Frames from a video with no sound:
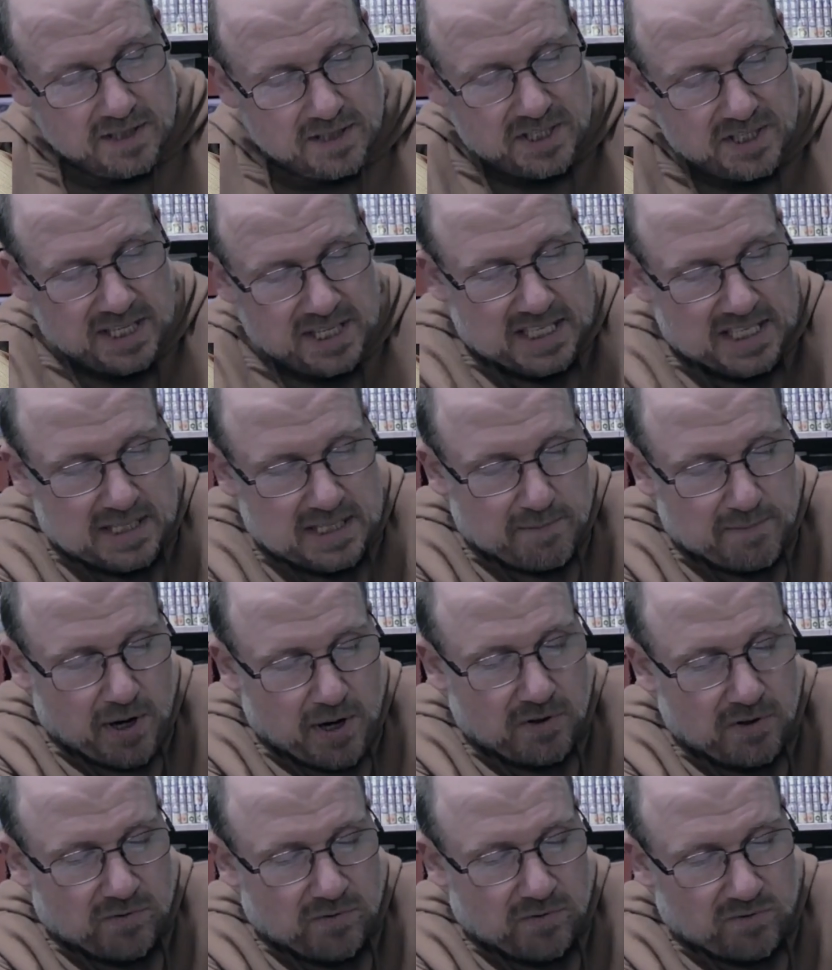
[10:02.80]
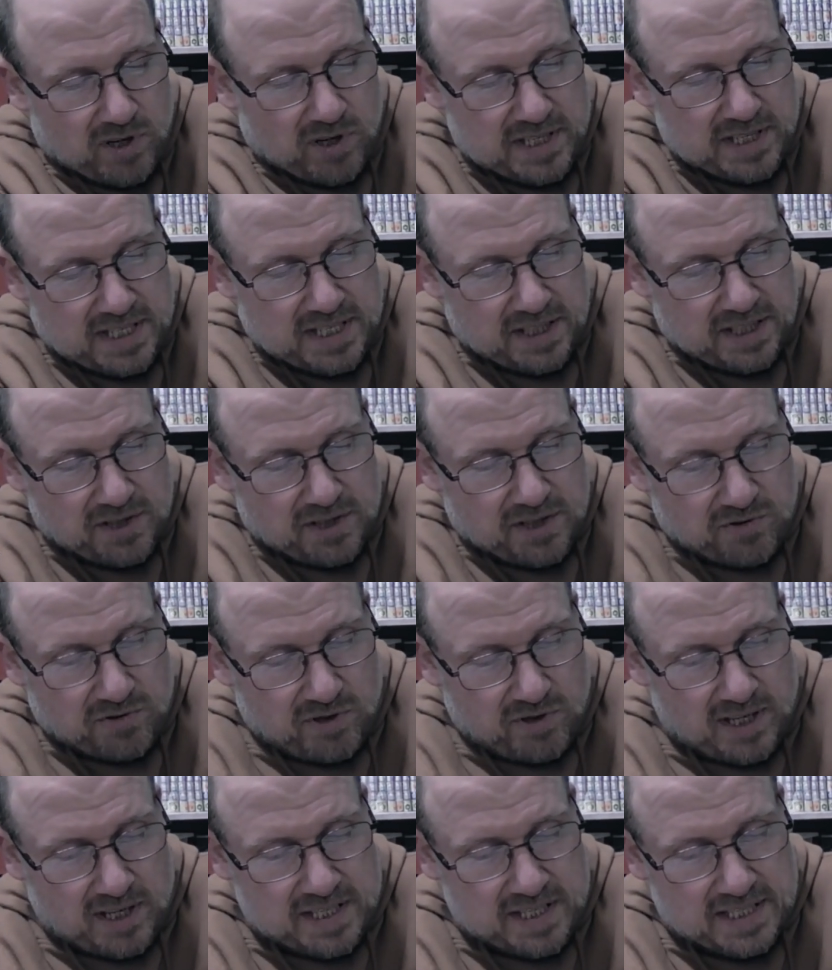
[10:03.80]
You see smoke rising on the
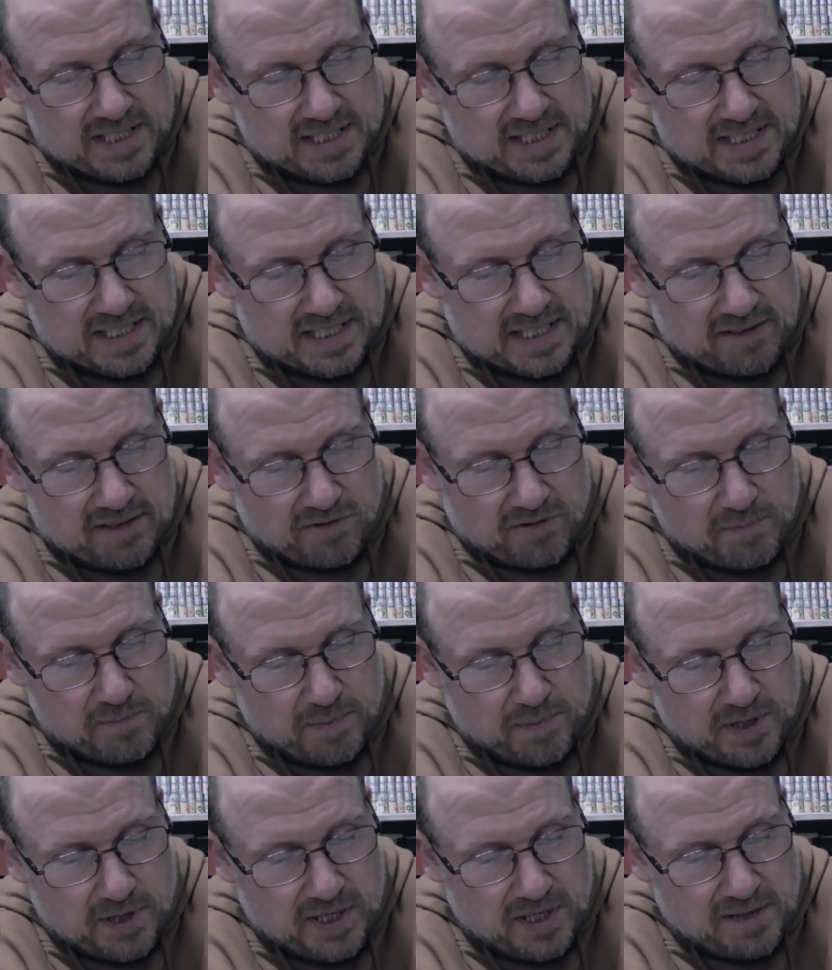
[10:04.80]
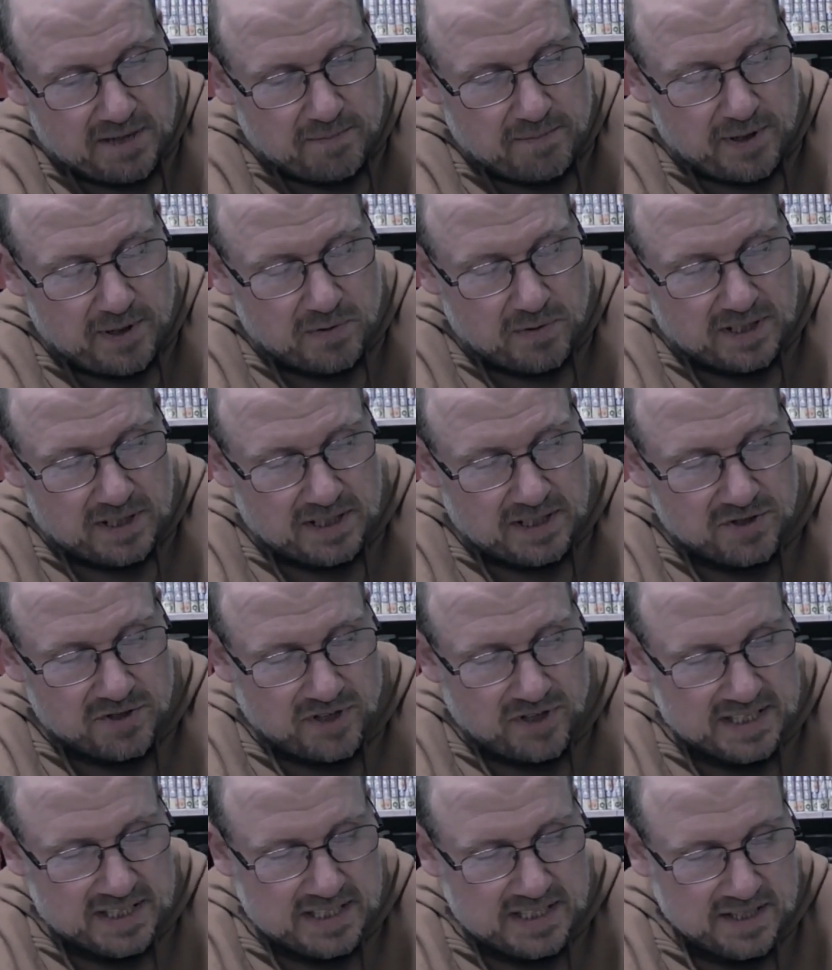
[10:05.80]
horizon and discover a burning building. The
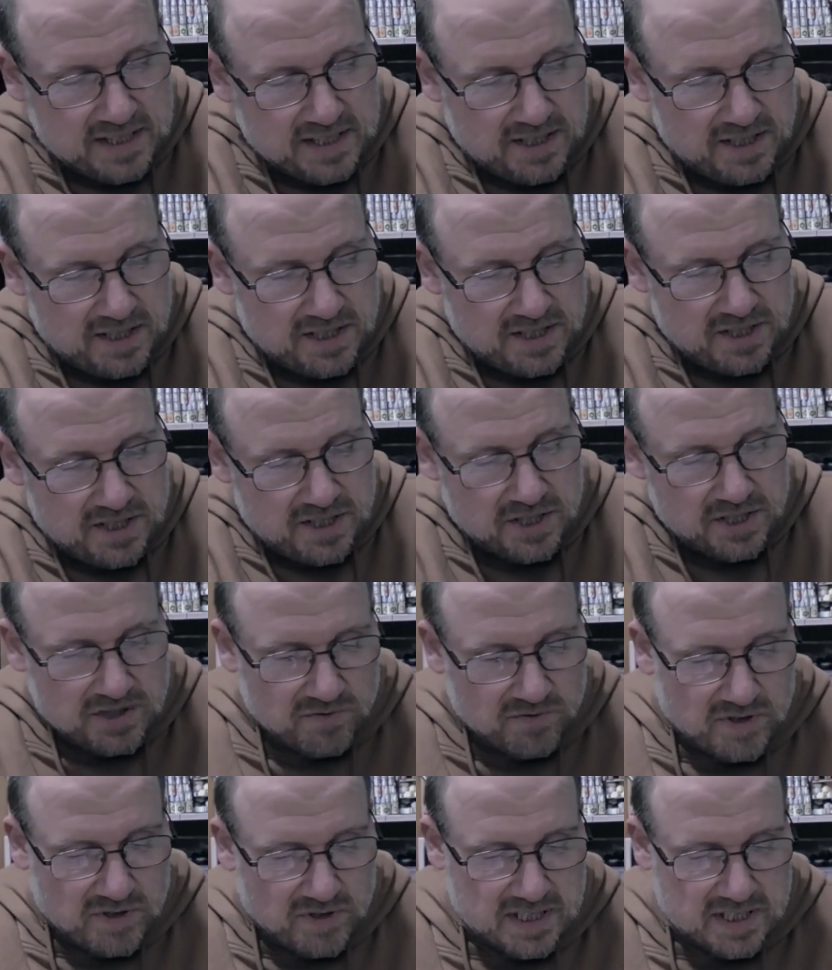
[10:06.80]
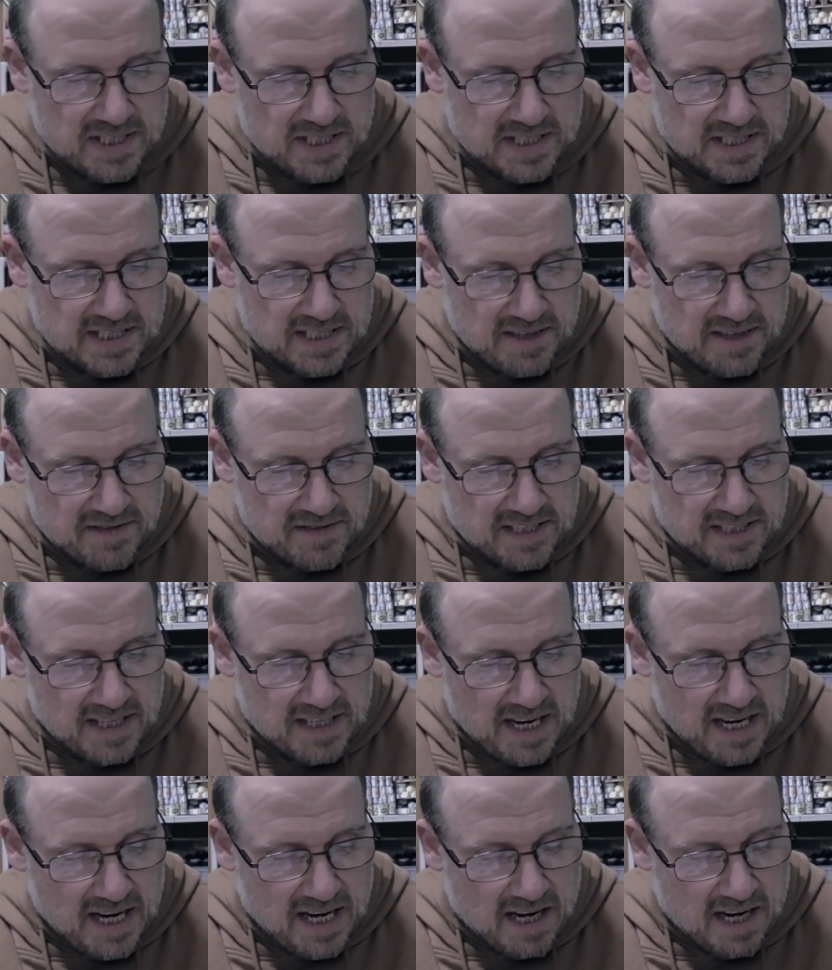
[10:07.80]
tracks outside suggest the residents left in a
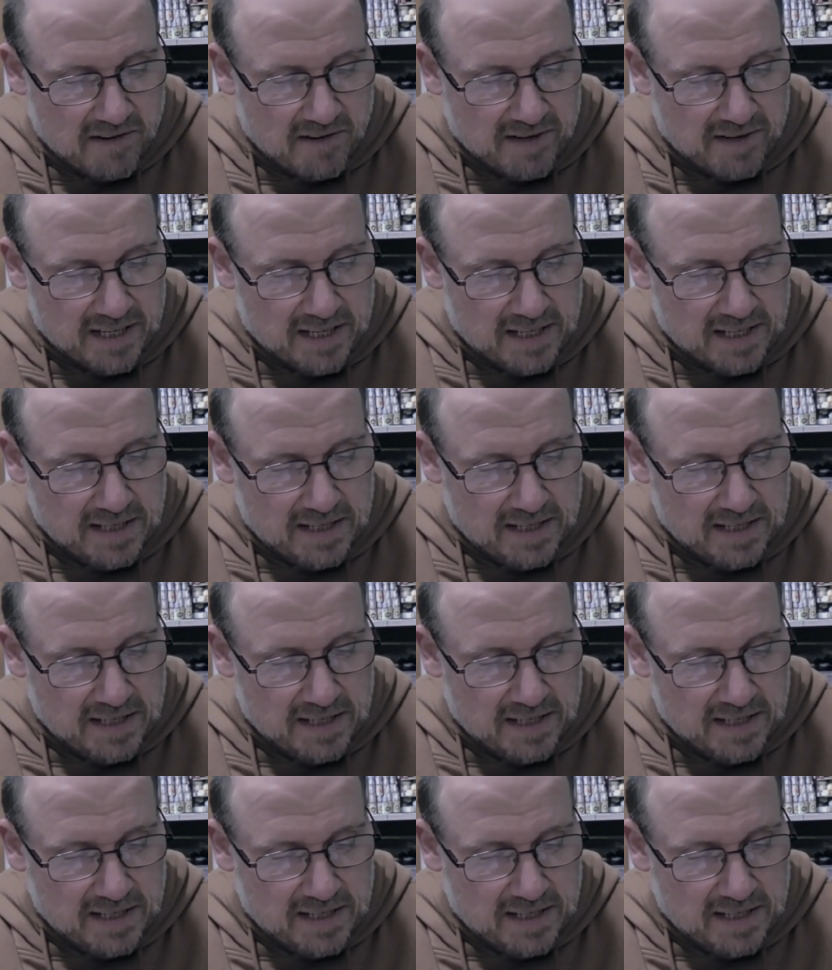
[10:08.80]
hurry.